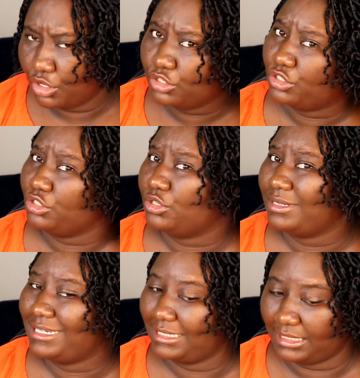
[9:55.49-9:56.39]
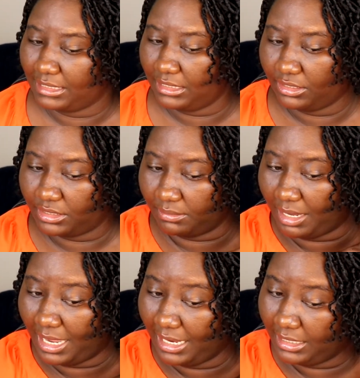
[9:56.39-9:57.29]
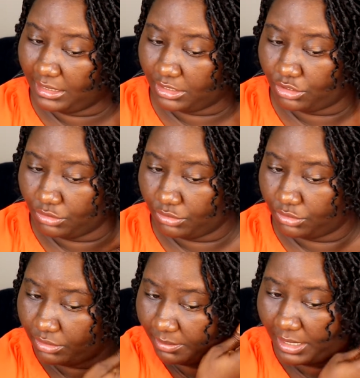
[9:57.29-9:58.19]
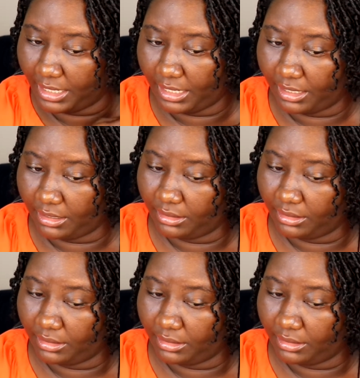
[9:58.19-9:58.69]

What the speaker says: So doing this, I see there's some height issues with my hair.